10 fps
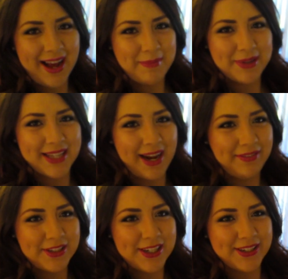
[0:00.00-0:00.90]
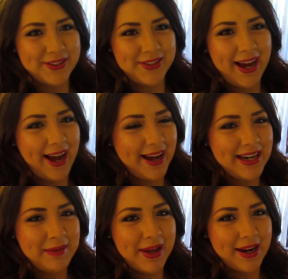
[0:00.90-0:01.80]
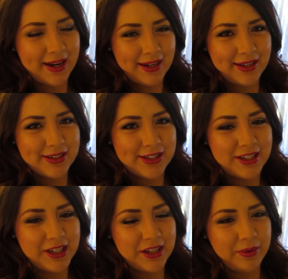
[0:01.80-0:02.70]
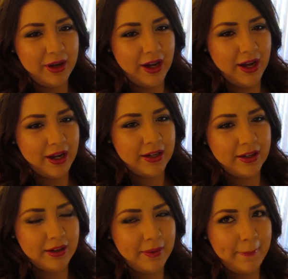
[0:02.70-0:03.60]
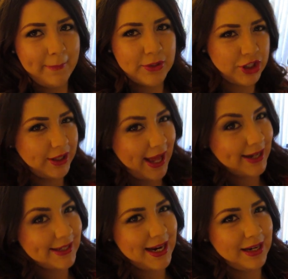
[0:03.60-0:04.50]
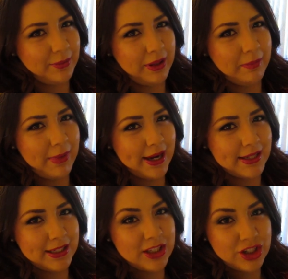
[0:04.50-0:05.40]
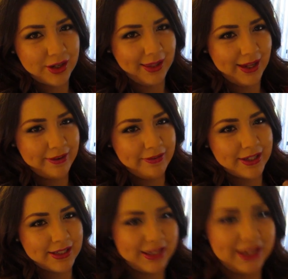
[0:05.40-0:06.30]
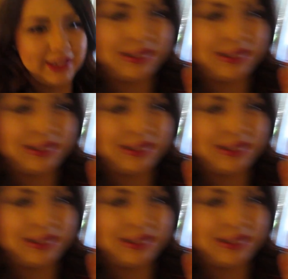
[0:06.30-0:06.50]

almost afternoon. I am headed to a uh, shellac date with my sister-in-law because I need to